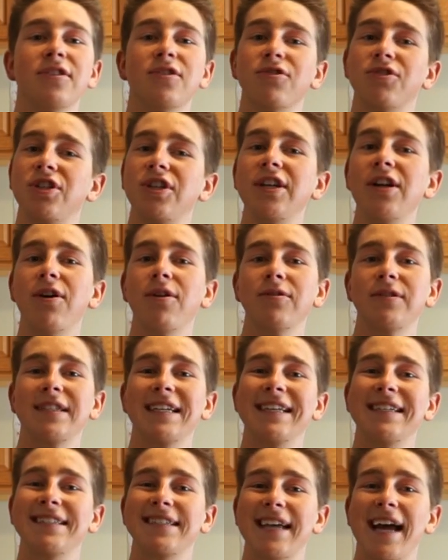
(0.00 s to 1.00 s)
so she knows
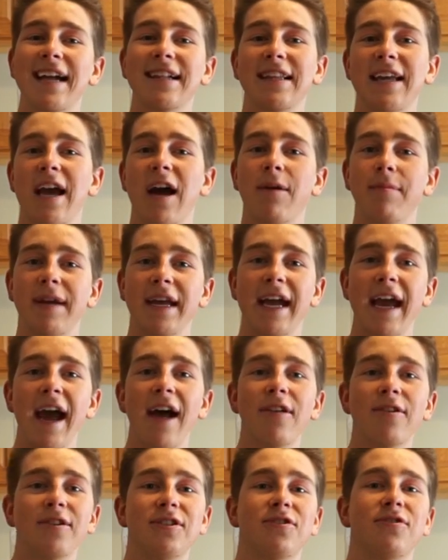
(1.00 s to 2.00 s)
exactly how many
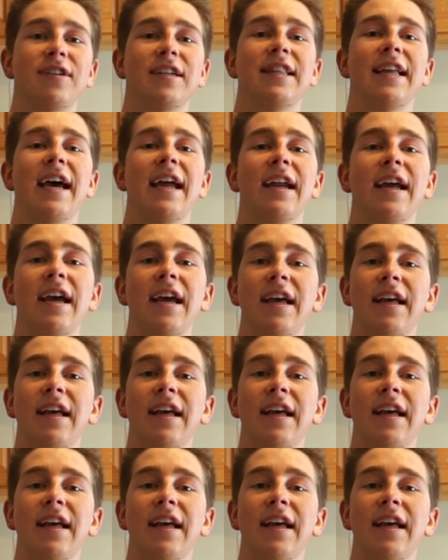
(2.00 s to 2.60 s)
calories are in that.